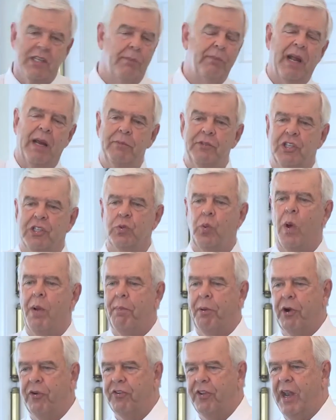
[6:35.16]
sometimes just one
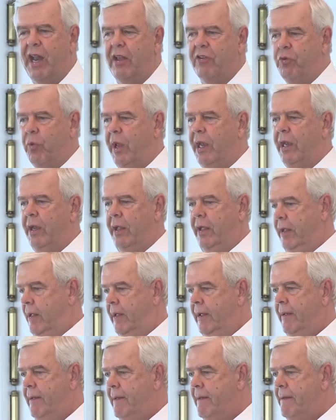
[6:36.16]
person has one.
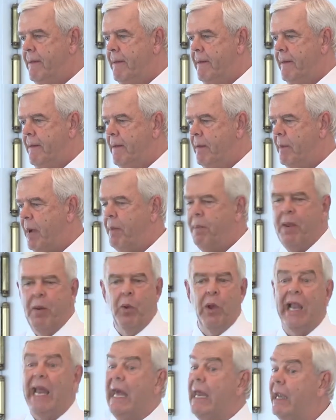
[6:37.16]
Might be
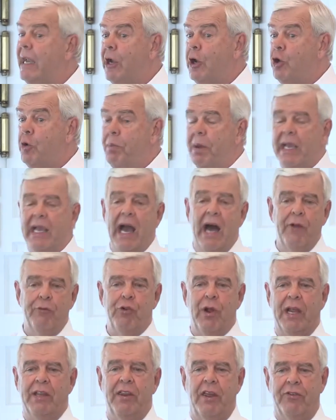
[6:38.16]
we landed a new big
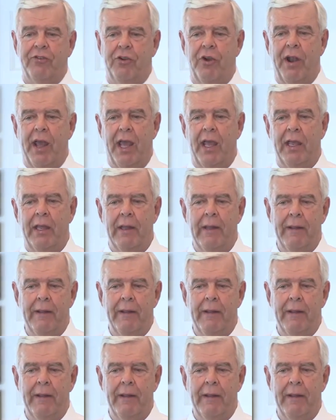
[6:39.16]
contract yesterday.